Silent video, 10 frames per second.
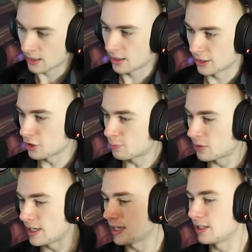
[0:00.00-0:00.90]
Let's go
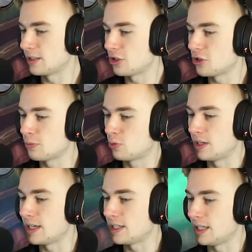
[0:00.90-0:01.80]
predict. Let's just go
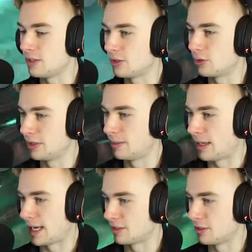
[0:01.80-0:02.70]
predict into Golden
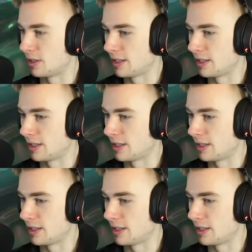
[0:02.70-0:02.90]
Ambassador, I